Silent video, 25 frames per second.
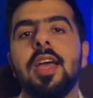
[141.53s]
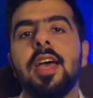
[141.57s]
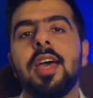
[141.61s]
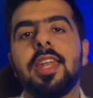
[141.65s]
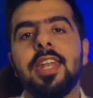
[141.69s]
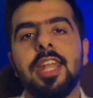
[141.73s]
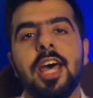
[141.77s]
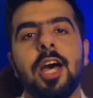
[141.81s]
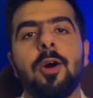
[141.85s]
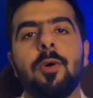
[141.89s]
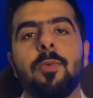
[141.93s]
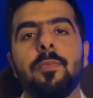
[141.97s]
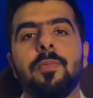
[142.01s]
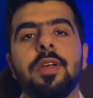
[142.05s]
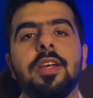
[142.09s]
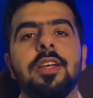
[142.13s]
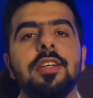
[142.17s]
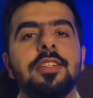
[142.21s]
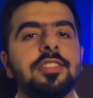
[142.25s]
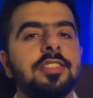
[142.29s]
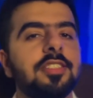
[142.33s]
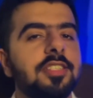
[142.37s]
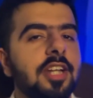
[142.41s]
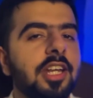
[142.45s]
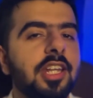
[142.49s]
Now,
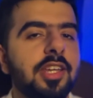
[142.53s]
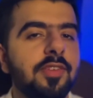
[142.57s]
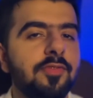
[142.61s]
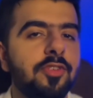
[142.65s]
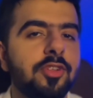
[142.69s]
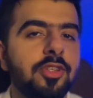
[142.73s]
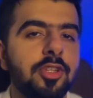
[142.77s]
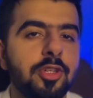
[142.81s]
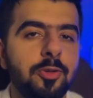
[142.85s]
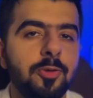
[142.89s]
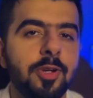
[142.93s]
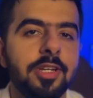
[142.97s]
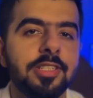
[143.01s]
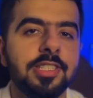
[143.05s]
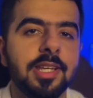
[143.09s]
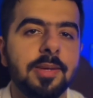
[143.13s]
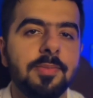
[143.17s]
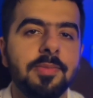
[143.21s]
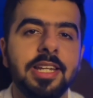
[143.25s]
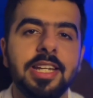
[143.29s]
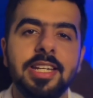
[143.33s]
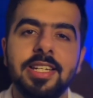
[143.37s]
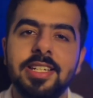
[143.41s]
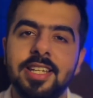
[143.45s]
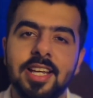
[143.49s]
studying for the
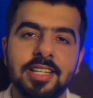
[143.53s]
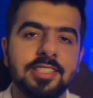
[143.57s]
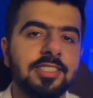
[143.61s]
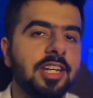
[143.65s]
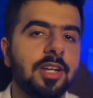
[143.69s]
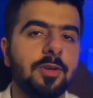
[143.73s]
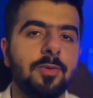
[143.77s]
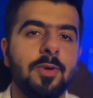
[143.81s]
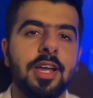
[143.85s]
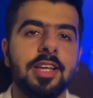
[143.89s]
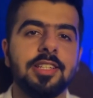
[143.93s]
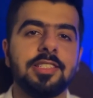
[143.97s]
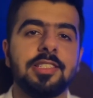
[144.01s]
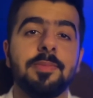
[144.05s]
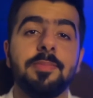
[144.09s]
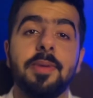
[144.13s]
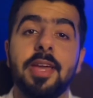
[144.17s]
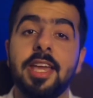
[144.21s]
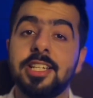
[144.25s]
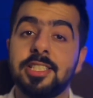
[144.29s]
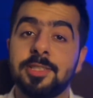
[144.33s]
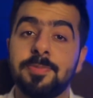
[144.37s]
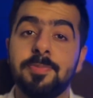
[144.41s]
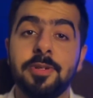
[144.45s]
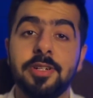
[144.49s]
USMLE does require some
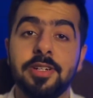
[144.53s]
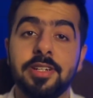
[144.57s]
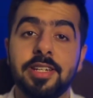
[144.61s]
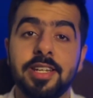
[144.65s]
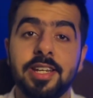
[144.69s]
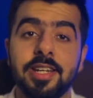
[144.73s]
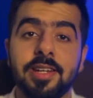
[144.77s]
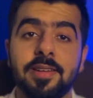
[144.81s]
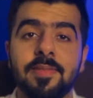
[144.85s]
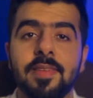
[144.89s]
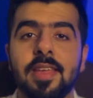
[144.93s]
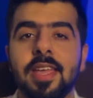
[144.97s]
expert aid,